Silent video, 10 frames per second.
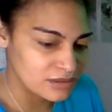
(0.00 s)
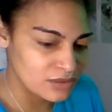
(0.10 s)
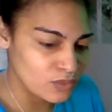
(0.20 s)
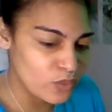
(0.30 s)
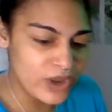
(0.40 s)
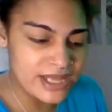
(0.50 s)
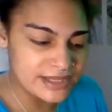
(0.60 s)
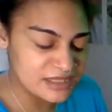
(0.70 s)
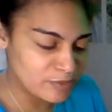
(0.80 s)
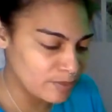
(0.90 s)

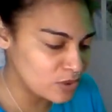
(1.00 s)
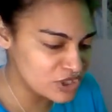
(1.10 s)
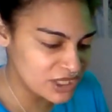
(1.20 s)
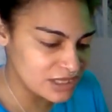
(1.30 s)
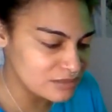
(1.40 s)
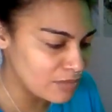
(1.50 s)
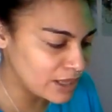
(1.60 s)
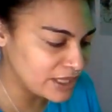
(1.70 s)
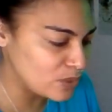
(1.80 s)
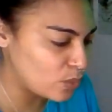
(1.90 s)
wins, promotion,
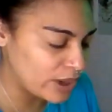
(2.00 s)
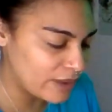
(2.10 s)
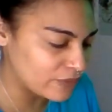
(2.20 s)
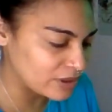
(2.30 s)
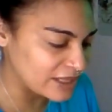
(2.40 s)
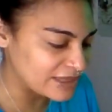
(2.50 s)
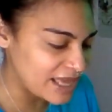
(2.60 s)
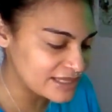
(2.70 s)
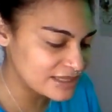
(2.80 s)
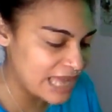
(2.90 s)
money, whatever. Like
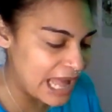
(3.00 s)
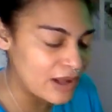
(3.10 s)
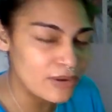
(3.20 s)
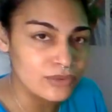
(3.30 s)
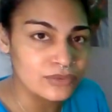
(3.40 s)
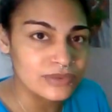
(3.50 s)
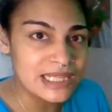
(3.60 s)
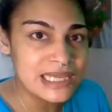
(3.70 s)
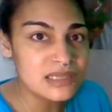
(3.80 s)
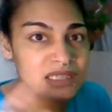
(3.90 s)
that's how
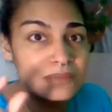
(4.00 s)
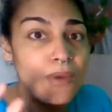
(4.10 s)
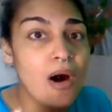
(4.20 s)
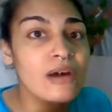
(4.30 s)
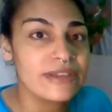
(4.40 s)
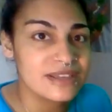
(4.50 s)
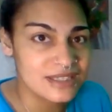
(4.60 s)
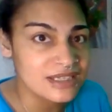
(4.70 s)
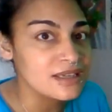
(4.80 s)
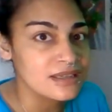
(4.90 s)
small they
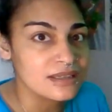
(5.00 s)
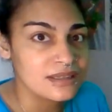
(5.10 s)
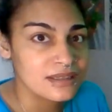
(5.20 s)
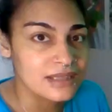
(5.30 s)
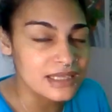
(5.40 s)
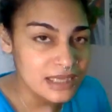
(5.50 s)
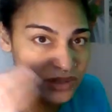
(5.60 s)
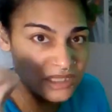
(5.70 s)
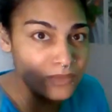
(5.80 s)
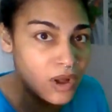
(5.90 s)
see it. That's how
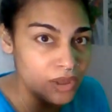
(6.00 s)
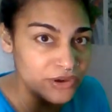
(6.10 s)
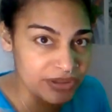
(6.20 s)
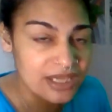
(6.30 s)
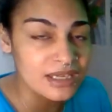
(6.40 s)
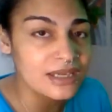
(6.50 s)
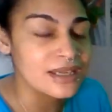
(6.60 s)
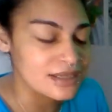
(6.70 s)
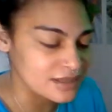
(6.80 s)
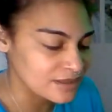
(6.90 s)
small their thinking
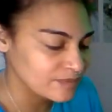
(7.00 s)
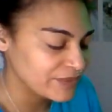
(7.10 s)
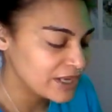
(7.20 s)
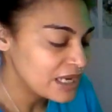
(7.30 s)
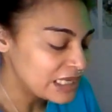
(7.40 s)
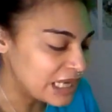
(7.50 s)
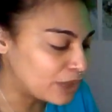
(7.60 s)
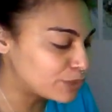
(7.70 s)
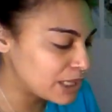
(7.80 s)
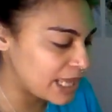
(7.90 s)
is,
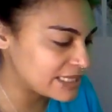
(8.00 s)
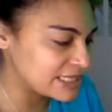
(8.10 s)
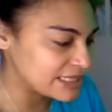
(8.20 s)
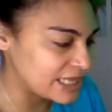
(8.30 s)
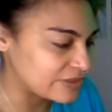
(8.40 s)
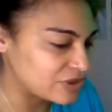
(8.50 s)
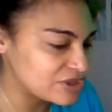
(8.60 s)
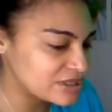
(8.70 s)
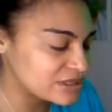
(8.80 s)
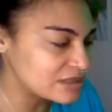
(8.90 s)
not realizing that
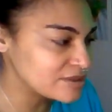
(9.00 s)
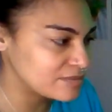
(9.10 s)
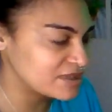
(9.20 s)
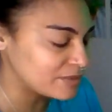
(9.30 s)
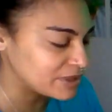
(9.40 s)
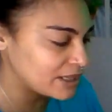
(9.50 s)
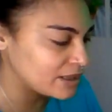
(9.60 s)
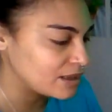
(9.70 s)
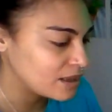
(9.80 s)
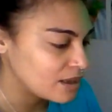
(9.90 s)
there's
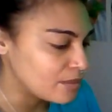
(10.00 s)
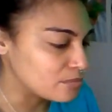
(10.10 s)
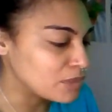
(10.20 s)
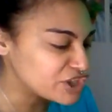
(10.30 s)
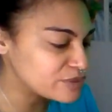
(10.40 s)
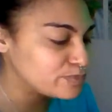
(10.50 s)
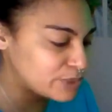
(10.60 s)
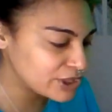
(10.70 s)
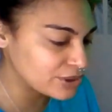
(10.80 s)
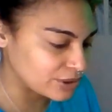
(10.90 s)
something much
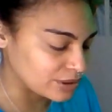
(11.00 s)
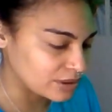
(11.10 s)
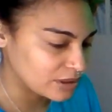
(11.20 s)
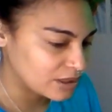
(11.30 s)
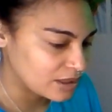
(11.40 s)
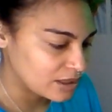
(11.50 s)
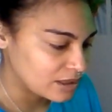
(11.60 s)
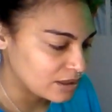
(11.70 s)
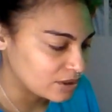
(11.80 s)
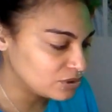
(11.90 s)
bigger
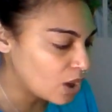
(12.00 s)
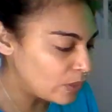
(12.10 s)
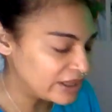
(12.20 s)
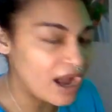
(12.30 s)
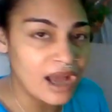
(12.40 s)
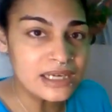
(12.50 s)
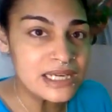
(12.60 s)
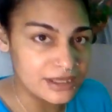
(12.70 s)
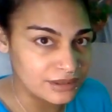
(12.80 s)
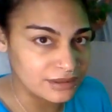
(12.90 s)
going on
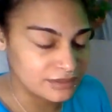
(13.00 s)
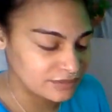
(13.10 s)
here,